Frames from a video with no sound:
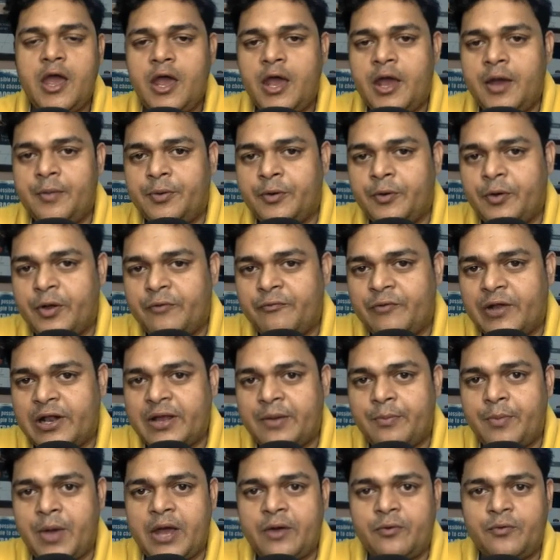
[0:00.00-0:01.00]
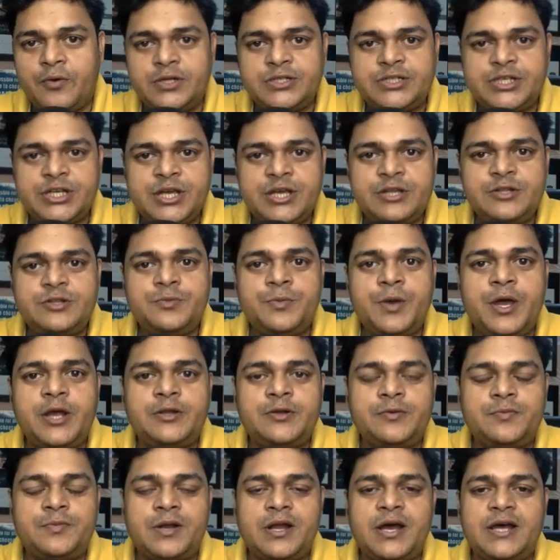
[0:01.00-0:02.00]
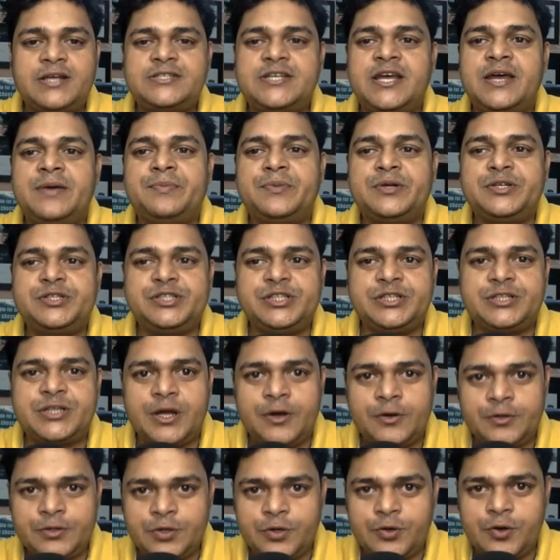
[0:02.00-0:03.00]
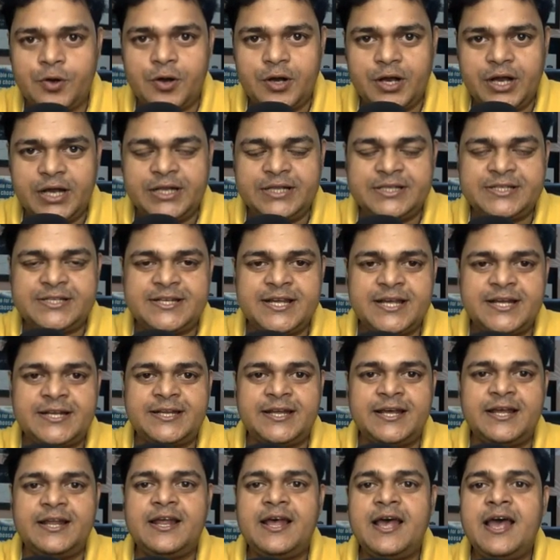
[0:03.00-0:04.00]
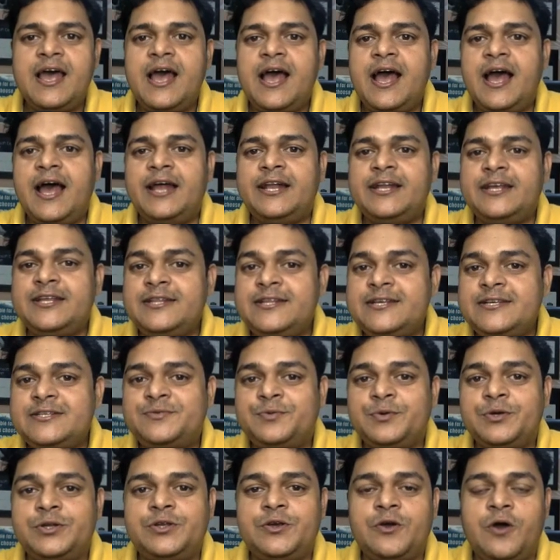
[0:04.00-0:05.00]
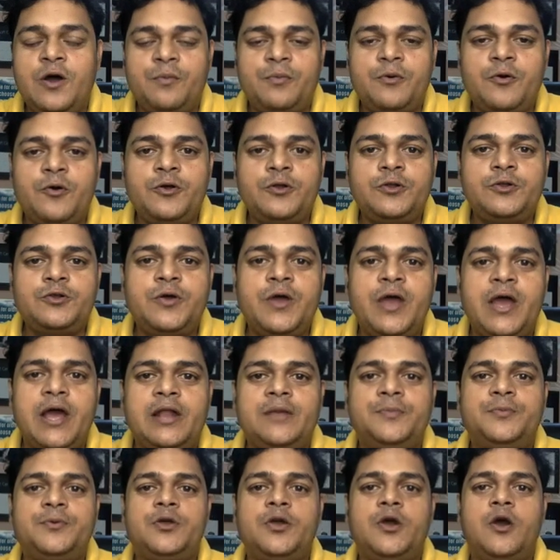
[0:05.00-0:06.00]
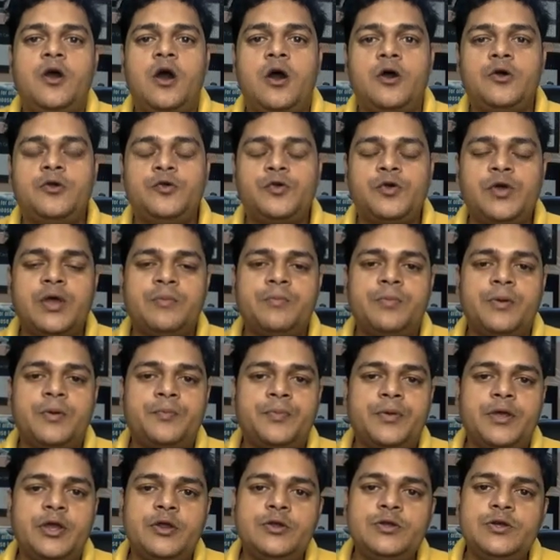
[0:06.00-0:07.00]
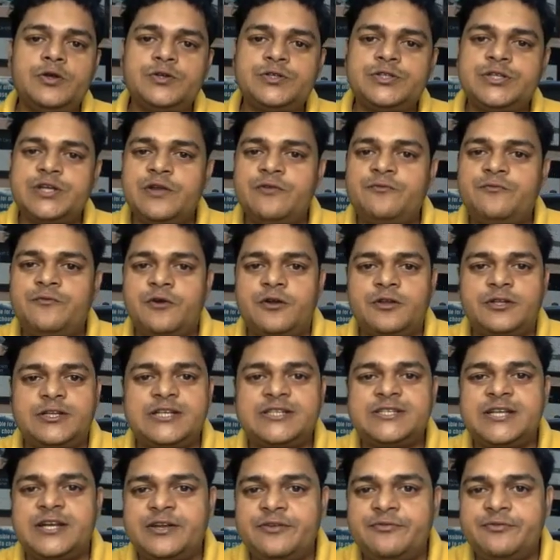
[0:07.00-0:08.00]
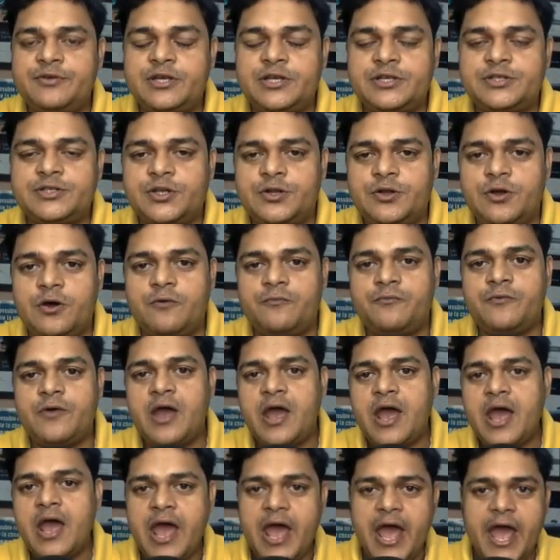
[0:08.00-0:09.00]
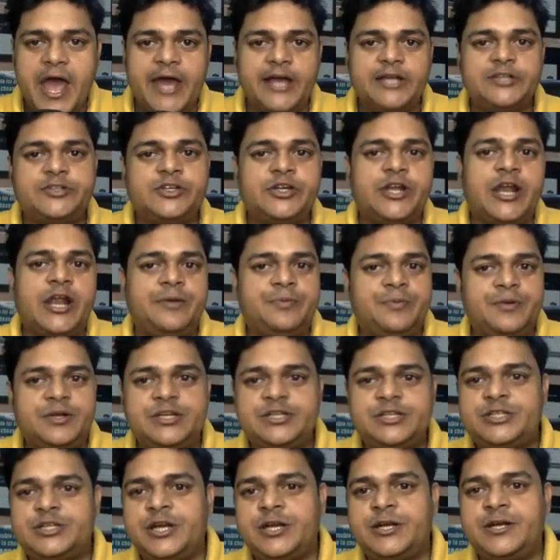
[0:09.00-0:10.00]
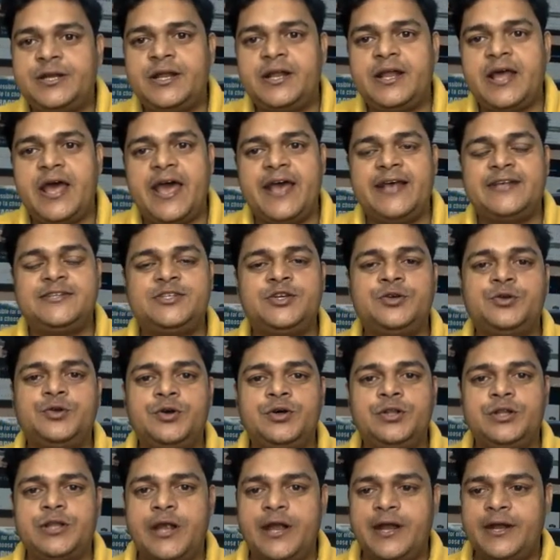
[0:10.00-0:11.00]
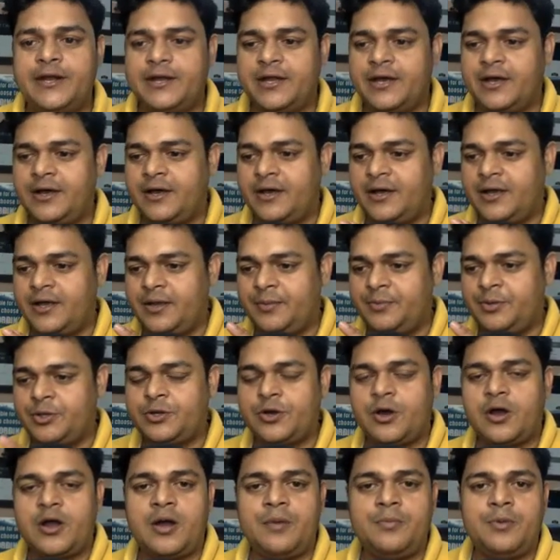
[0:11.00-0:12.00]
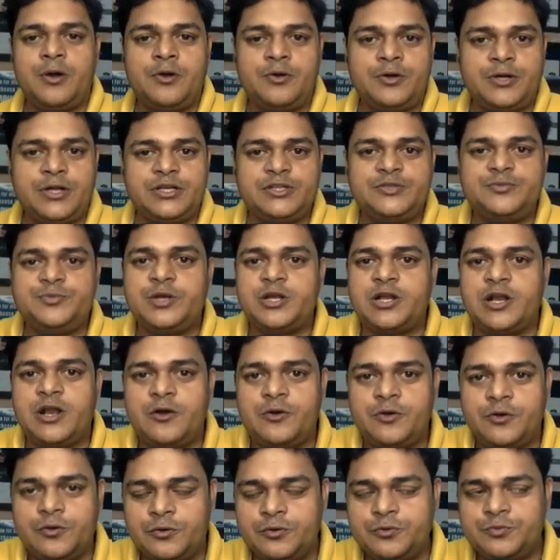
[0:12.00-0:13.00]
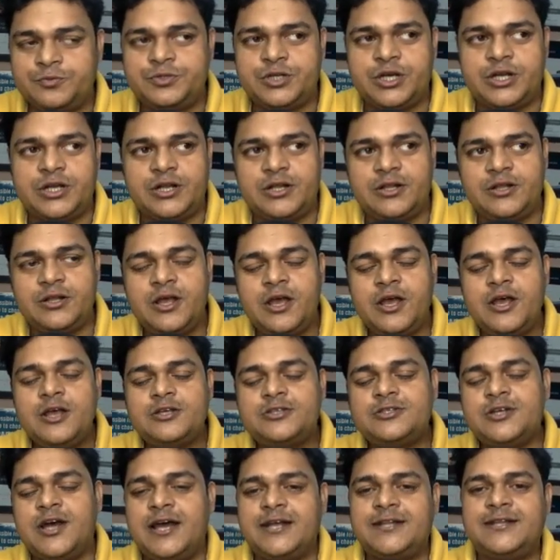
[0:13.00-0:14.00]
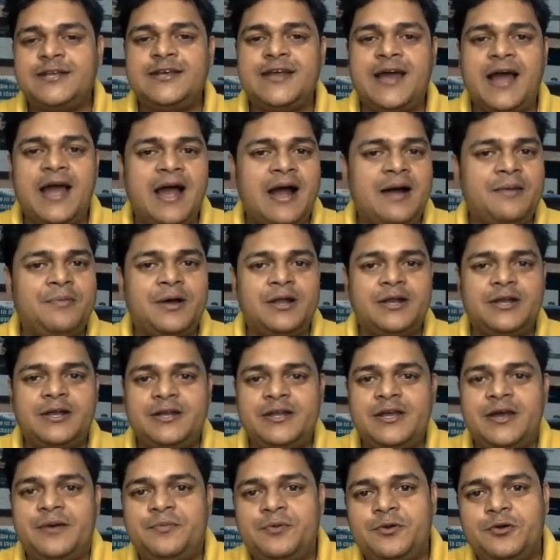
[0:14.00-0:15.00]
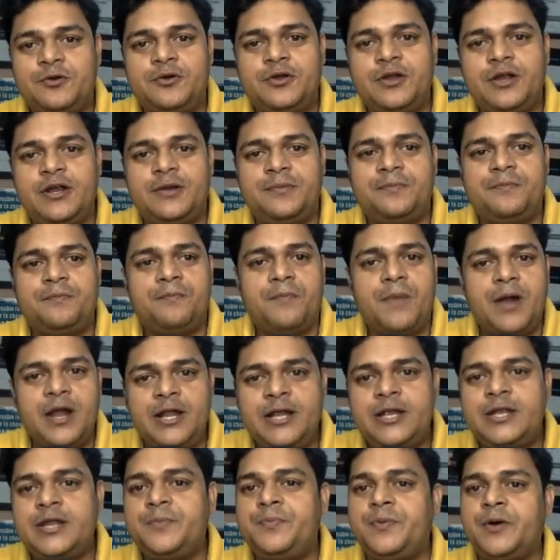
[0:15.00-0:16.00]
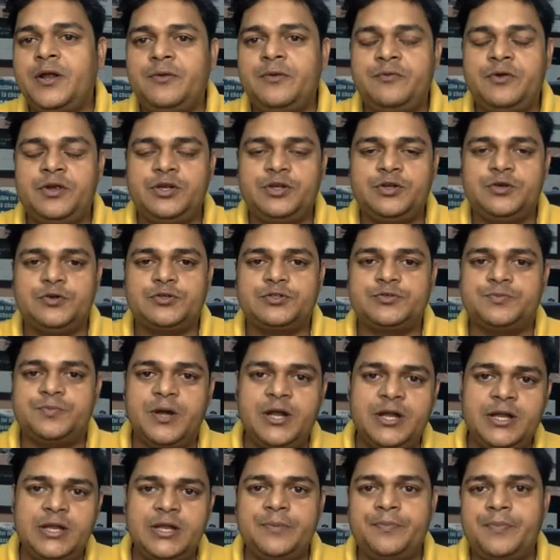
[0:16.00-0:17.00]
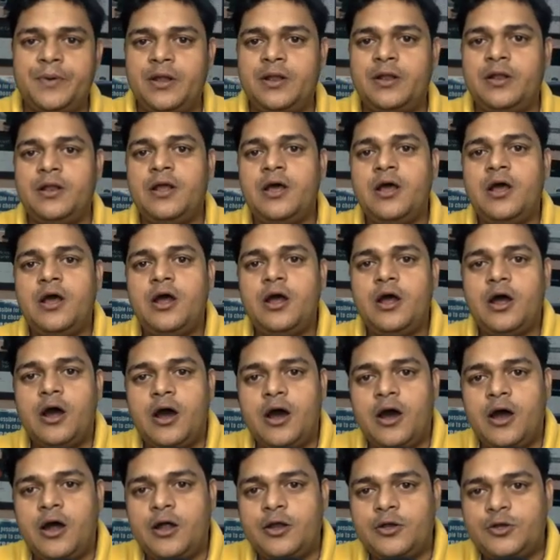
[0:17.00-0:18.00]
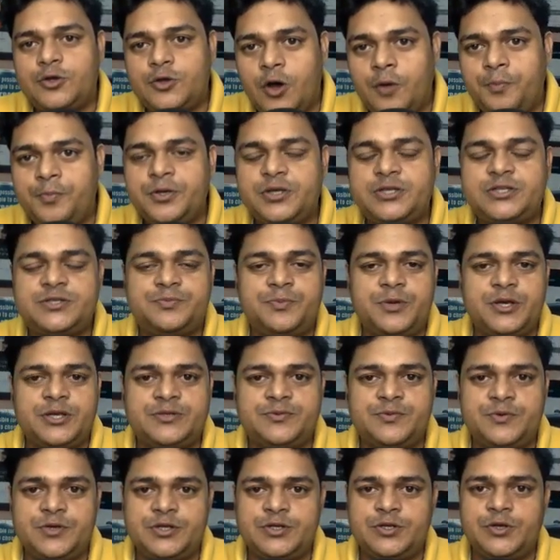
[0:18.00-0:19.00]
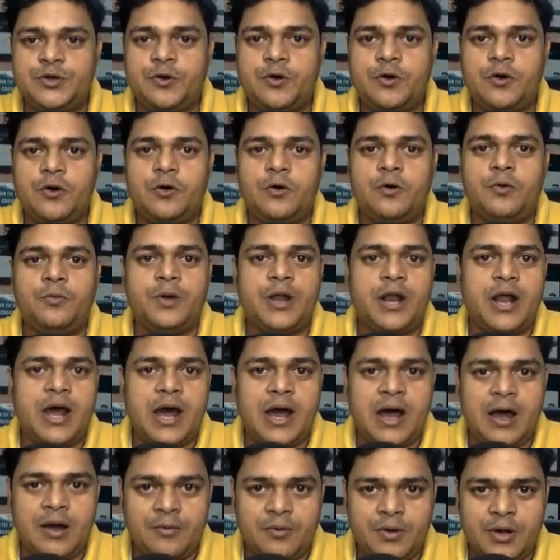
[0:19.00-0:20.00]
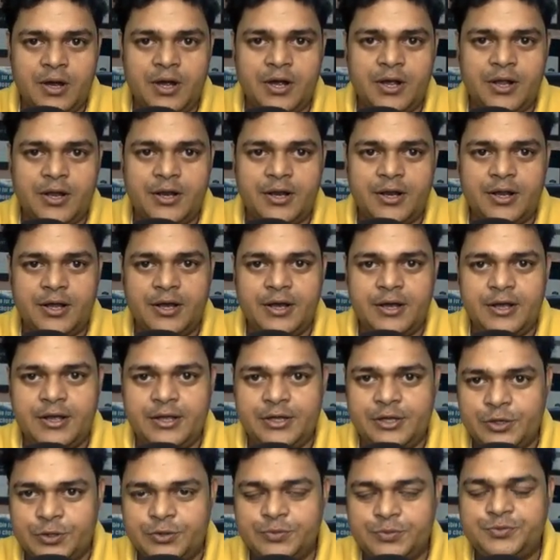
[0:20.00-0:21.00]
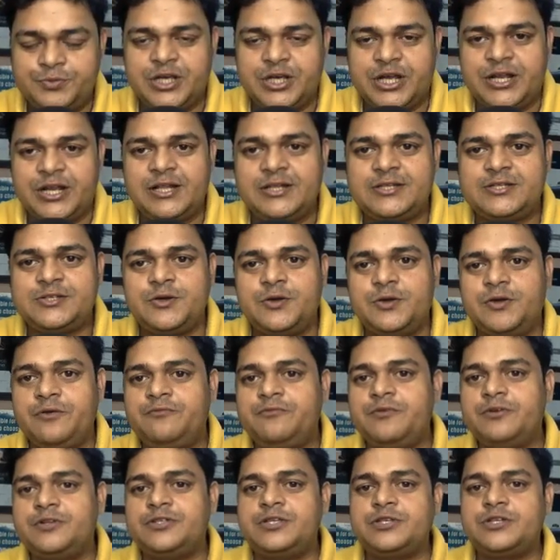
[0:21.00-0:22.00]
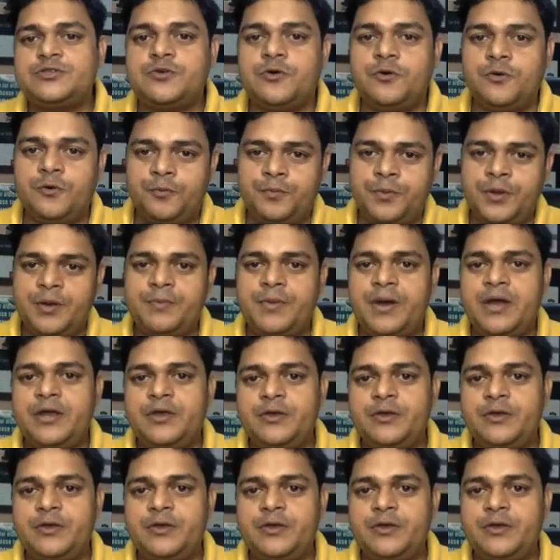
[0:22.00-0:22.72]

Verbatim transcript: Hey everyone, welcome back once again to my YouTube class. I am Manjeet Rawat, your online instructor and in this video I'm going to help you how you can prepare yourself for the certification of Azure Administrator. As you know that uh, we talk about Teach Me Cloud YouTube channel. So I think I have already uploaded multiple videos, multiple uh, topics based video over our uh, YouTube channel. So if you just open my